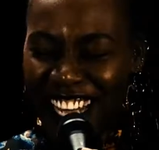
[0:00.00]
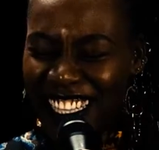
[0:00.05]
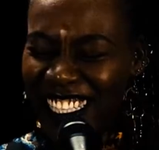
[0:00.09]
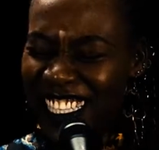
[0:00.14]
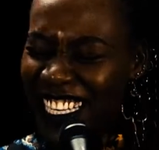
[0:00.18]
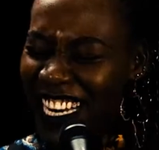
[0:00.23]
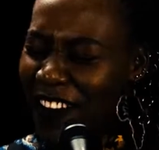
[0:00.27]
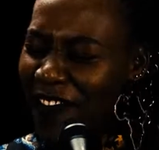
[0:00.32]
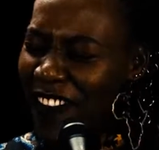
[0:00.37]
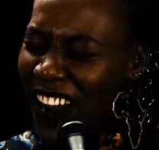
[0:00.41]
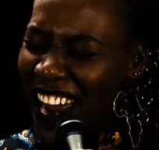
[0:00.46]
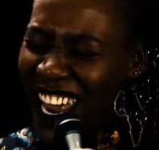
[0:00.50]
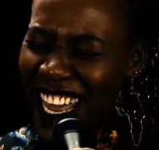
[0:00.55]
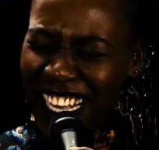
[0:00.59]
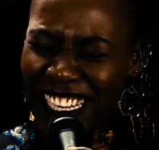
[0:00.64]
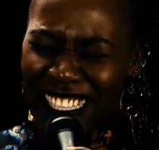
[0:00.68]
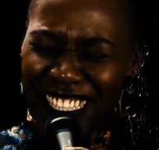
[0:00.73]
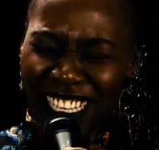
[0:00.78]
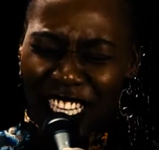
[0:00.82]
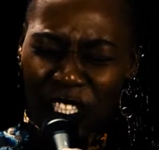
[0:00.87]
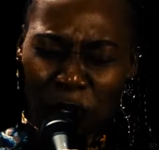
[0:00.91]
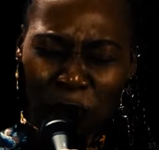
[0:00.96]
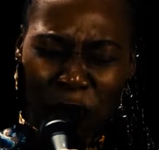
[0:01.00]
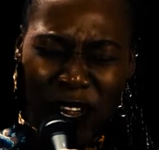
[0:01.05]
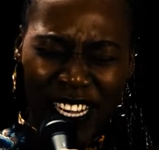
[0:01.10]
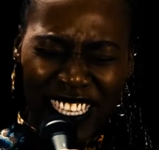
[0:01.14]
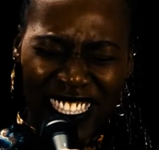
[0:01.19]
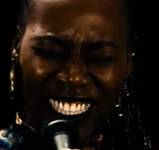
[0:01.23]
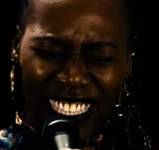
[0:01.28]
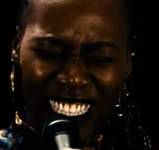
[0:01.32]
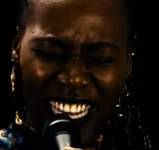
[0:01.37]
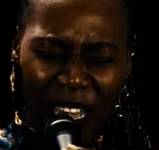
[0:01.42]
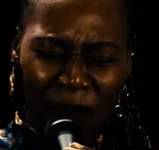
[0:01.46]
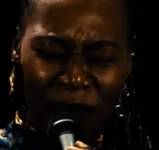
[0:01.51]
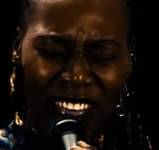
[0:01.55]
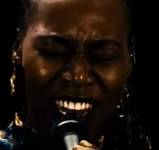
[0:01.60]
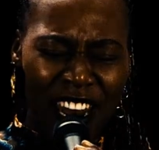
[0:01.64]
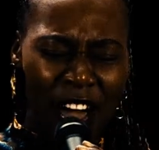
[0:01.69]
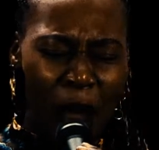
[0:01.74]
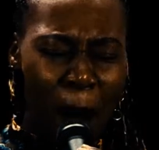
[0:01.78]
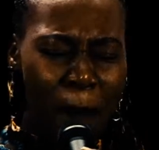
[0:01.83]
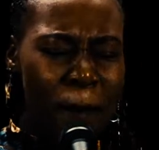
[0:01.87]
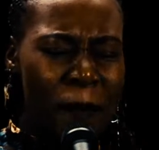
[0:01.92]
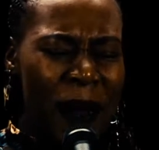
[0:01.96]
It's never easy to accept that
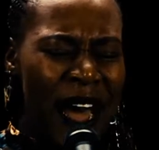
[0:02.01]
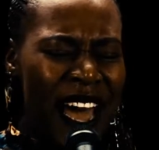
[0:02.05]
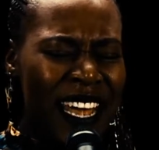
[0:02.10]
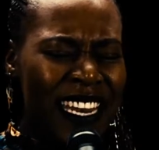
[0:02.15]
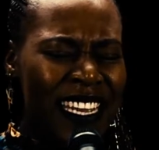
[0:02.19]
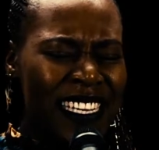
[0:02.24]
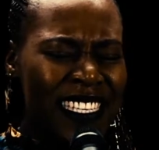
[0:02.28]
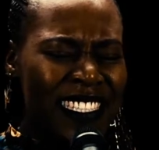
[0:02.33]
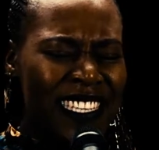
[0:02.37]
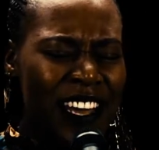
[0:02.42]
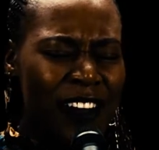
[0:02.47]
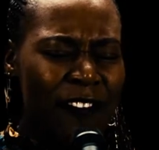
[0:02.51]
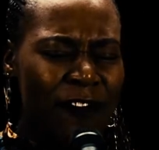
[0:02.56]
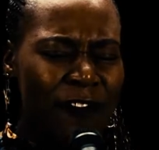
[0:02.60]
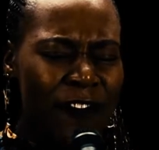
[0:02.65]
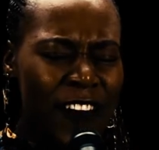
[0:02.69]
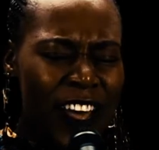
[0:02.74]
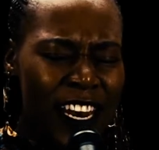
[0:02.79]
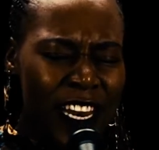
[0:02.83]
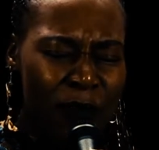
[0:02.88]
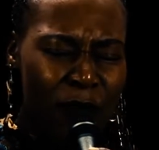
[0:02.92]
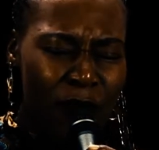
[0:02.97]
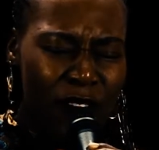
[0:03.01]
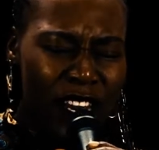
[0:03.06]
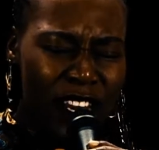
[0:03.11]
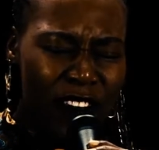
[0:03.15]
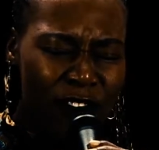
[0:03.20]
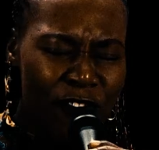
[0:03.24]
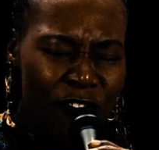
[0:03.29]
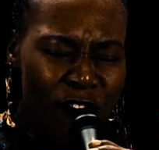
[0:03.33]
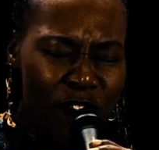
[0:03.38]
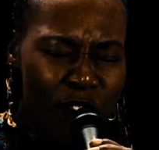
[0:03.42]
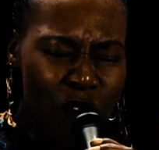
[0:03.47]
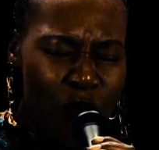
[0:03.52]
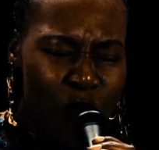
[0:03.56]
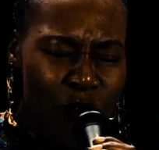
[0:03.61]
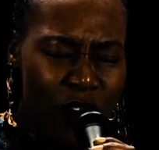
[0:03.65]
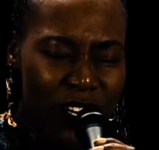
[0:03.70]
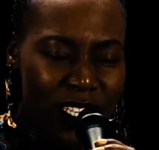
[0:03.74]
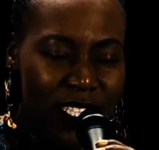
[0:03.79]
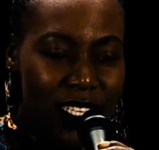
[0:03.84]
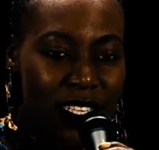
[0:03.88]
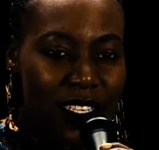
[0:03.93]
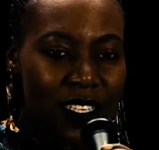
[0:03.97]
our bodies are fallible and
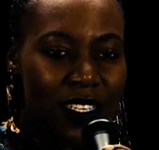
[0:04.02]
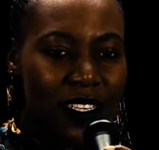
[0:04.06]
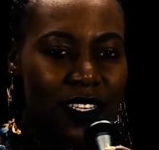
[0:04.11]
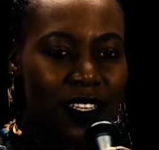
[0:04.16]
flawed.